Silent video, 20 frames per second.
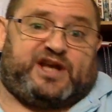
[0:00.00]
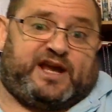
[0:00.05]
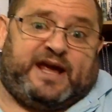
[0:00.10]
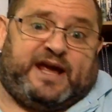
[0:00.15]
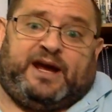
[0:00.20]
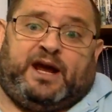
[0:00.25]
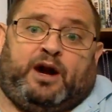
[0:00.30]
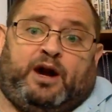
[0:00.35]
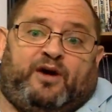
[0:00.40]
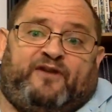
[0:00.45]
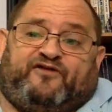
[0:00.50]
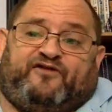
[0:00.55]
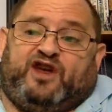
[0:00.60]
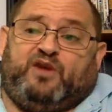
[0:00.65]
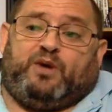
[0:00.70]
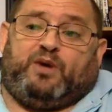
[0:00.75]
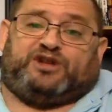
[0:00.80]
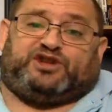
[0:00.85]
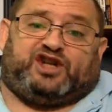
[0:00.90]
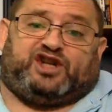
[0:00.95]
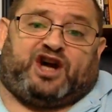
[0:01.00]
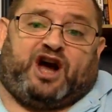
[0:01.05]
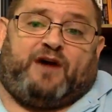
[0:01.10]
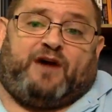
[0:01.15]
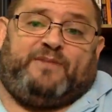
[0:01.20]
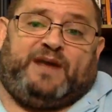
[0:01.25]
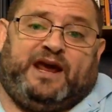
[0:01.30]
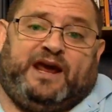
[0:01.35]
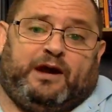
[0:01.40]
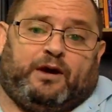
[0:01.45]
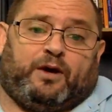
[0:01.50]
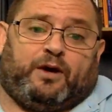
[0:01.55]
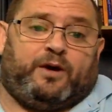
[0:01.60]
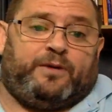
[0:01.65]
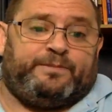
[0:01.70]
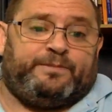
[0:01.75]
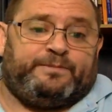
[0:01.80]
you know, if he wants to come here